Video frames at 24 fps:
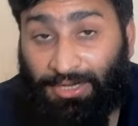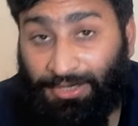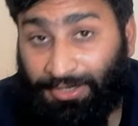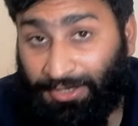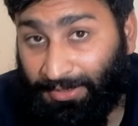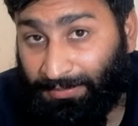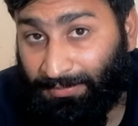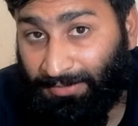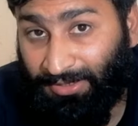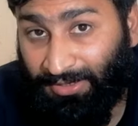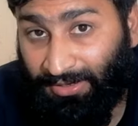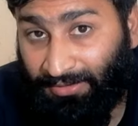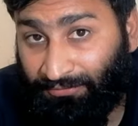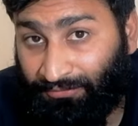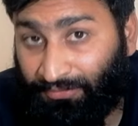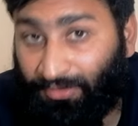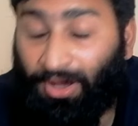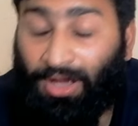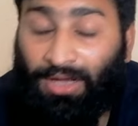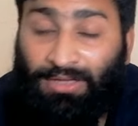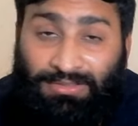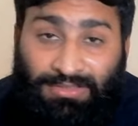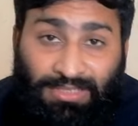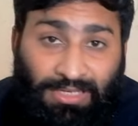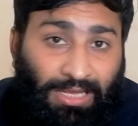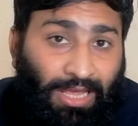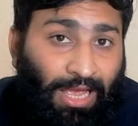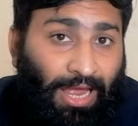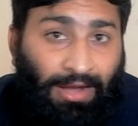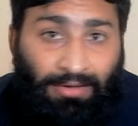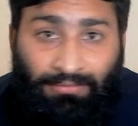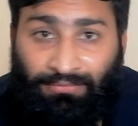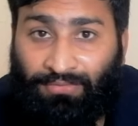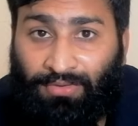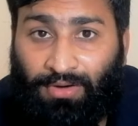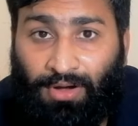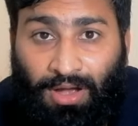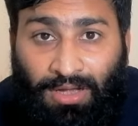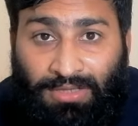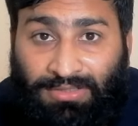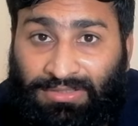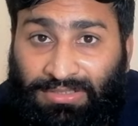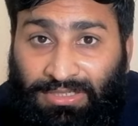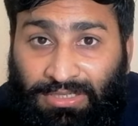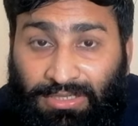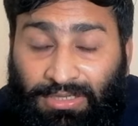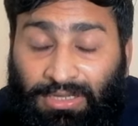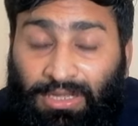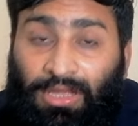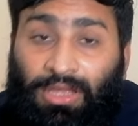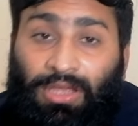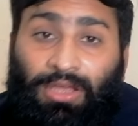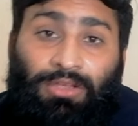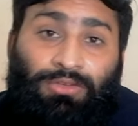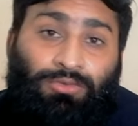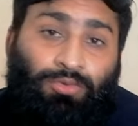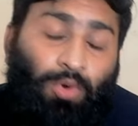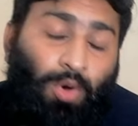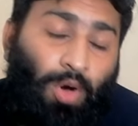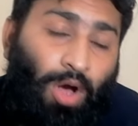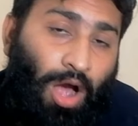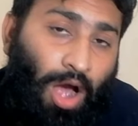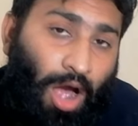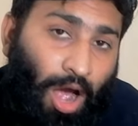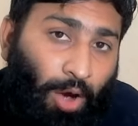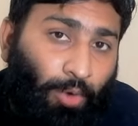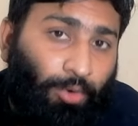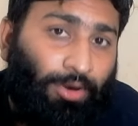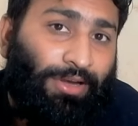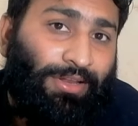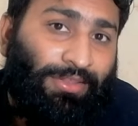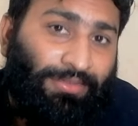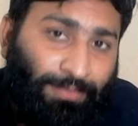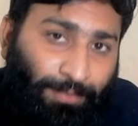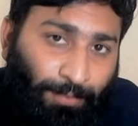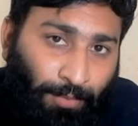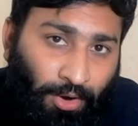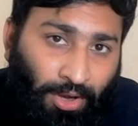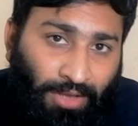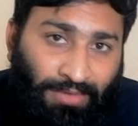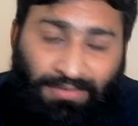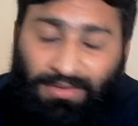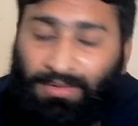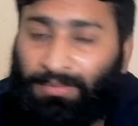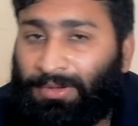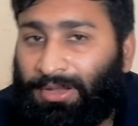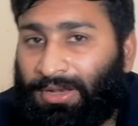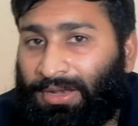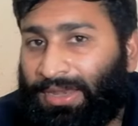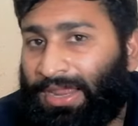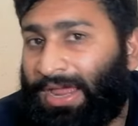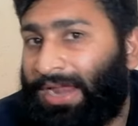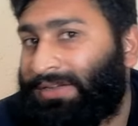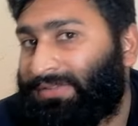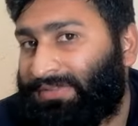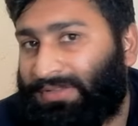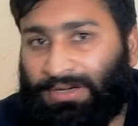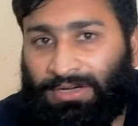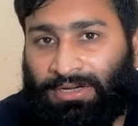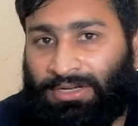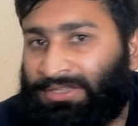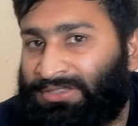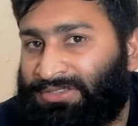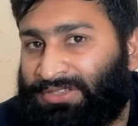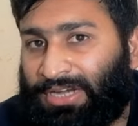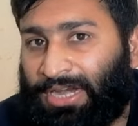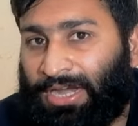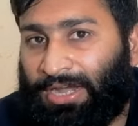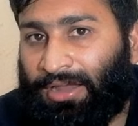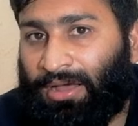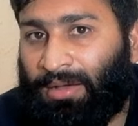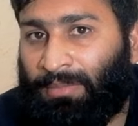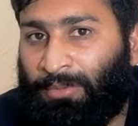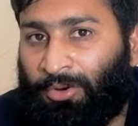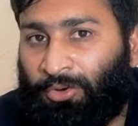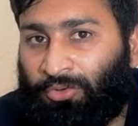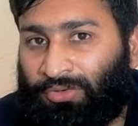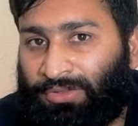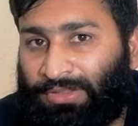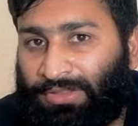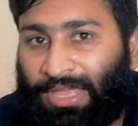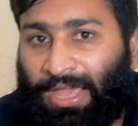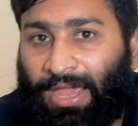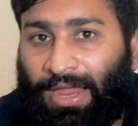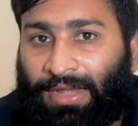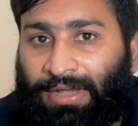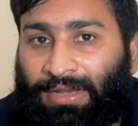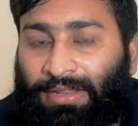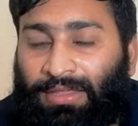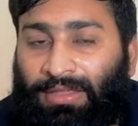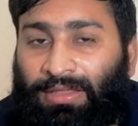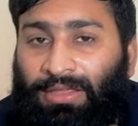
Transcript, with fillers: intermittent fasting and fasting. So how it is possible, let's understand about that.